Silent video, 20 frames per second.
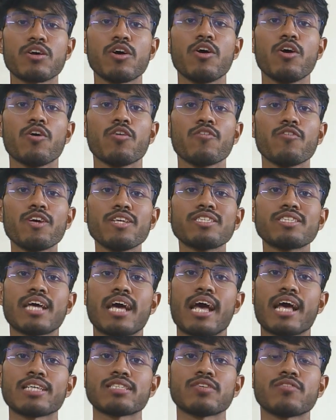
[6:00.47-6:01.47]
which
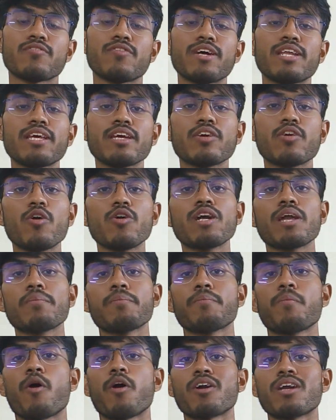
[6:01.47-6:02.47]
has a very good
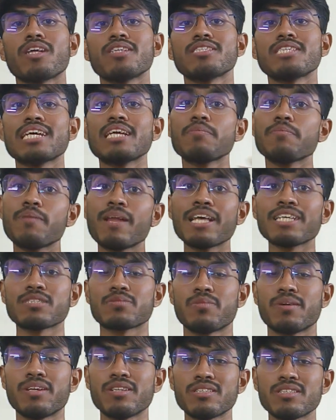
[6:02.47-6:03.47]
importance in
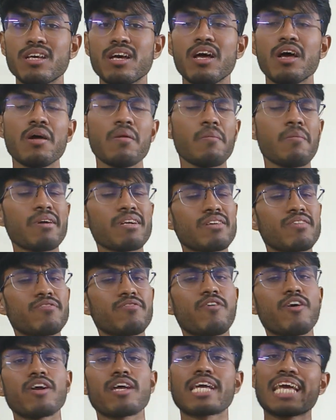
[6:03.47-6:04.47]
placements. But for
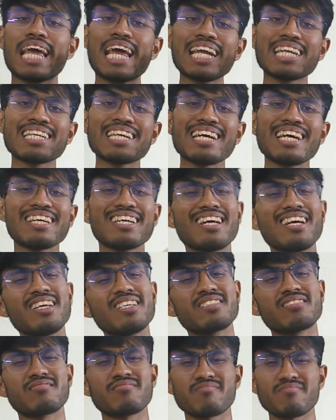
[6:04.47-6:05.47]
GATE, it is,
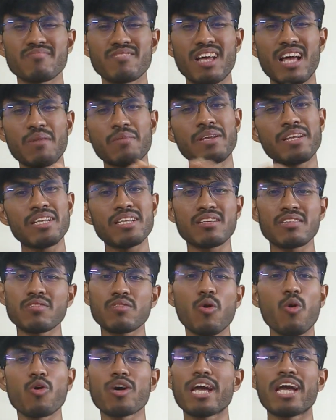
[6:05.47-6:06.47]

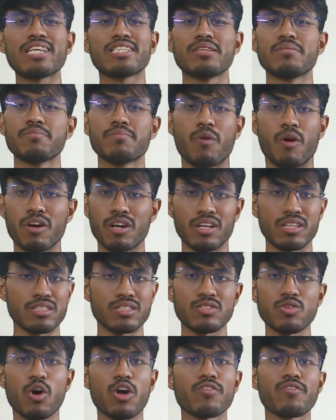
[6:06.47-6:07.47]
okay importance,
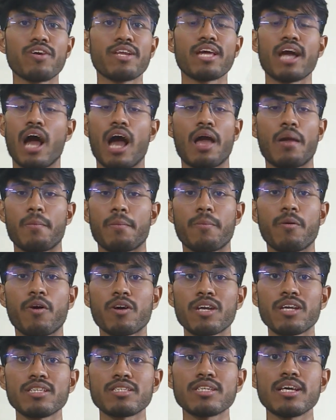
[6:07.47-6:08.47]
not very high
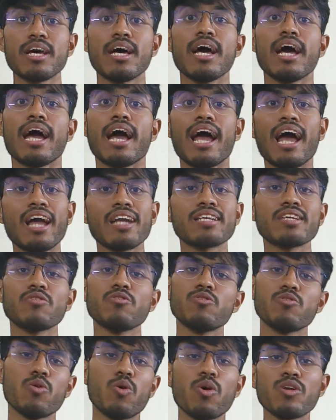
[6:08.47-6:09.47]
importance. And you
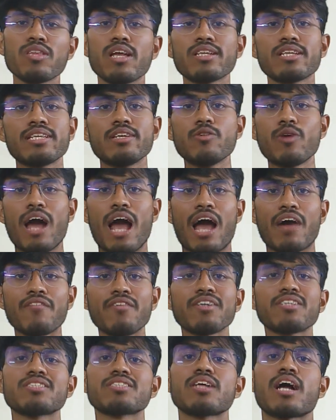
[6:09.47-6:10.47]
know that you haven't
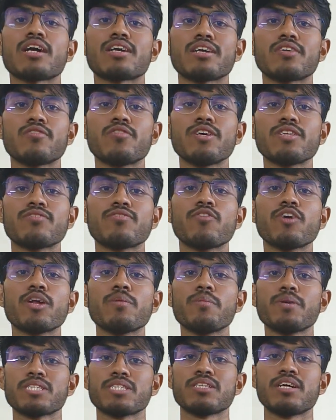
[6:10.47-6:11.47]
started with fluid
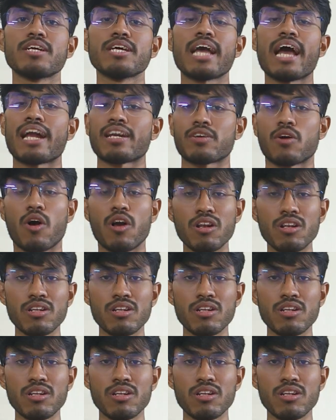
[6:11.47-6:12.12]
machinery at all.